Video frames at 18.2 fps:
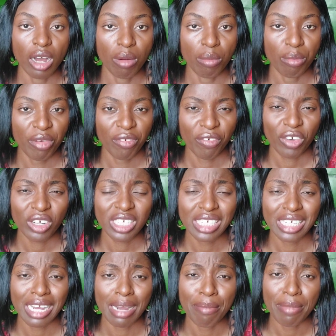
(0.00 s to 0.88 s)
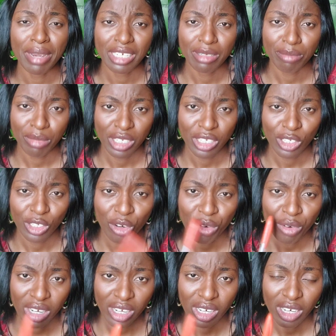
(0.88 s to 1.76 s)
before the amendment,
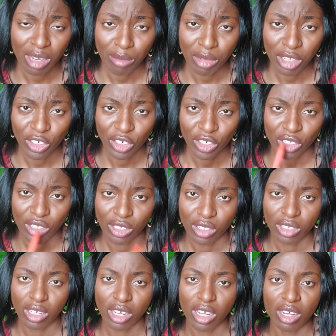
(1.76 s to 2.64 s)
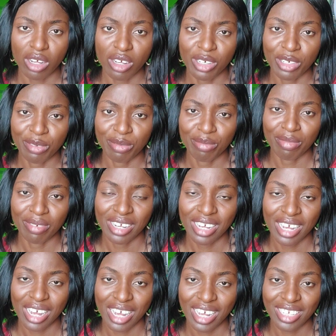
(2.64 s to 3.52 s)
sorry, let me just
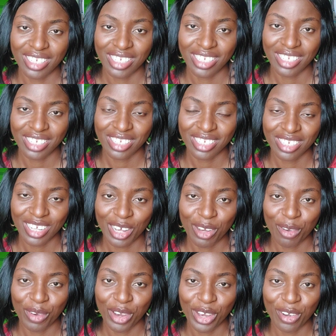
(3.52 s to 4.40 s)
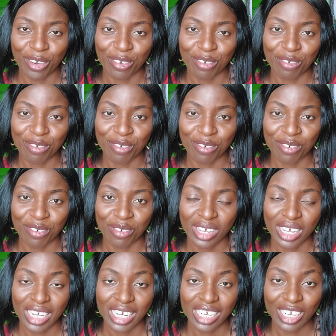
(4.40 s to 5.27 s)
as a way of
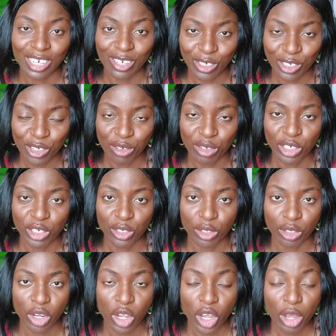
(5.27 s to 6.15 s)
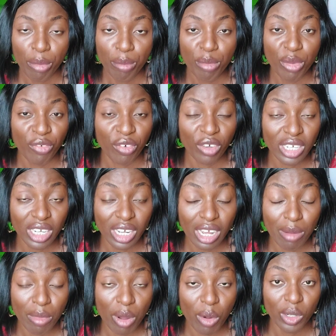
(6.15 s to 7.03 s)
illustration, before the
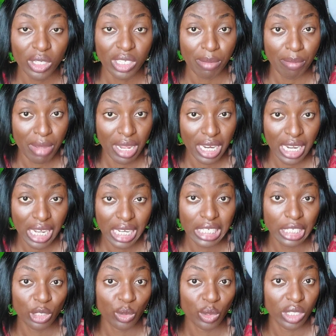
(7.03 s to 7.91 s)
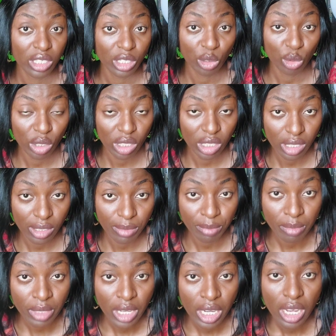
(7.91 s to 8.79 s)
CAMA was amended in 2020,
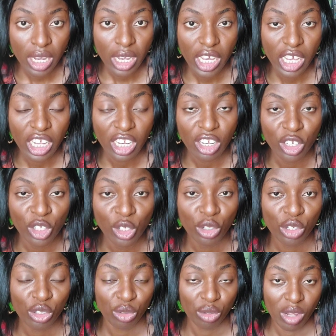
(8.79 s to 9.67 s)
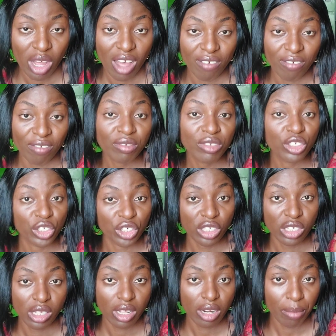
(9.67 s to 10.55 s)
it used to have
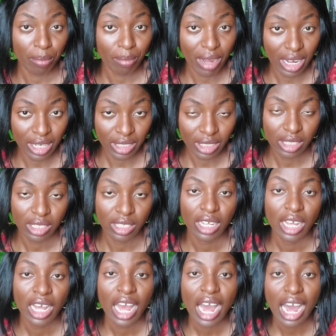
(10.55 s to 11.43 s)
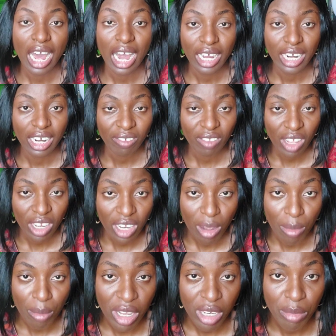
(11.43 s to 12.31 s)
just 3 parts, and after the
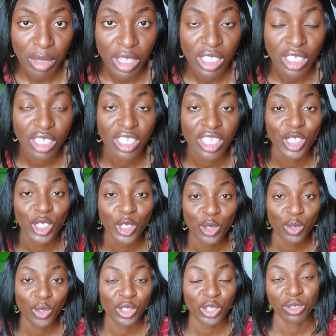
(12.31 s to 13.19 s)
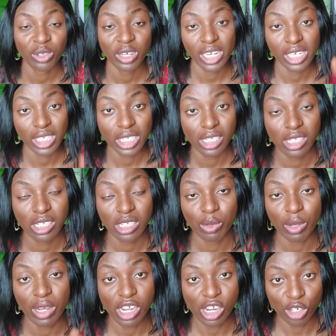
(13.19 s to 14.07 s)
amendment 2 new entities were
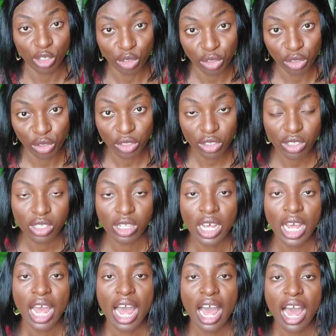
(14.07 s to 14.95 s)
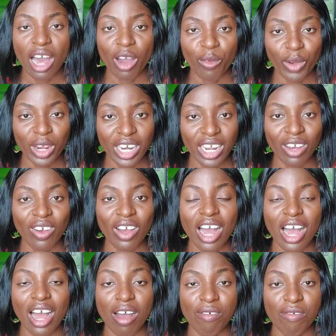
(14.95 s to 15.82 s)
introduced, and we now
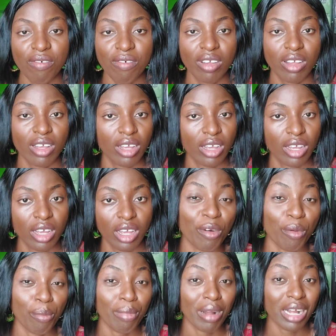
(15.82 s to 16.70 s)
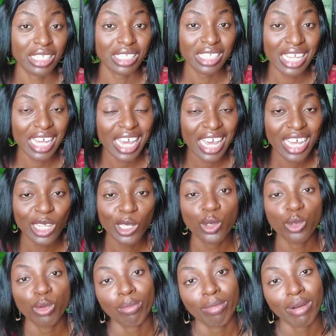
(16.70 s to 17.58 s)
have from part A
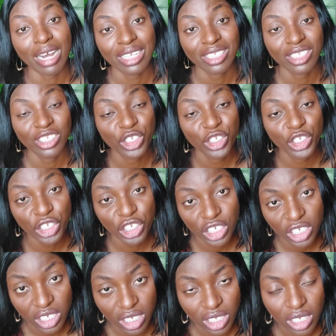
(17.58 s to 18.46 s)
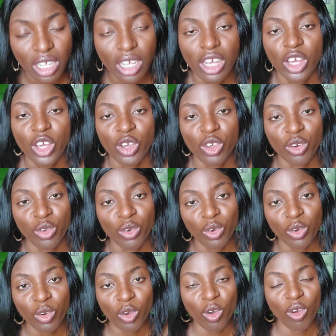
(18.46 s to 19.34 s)
to part G,
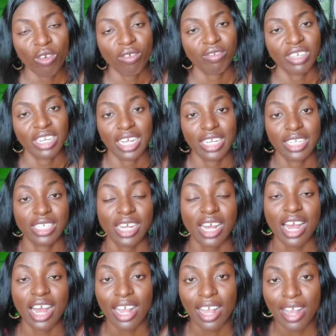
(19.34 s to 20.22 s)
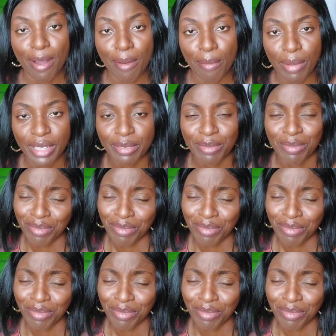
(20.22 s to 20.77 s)
of the entire CAMA.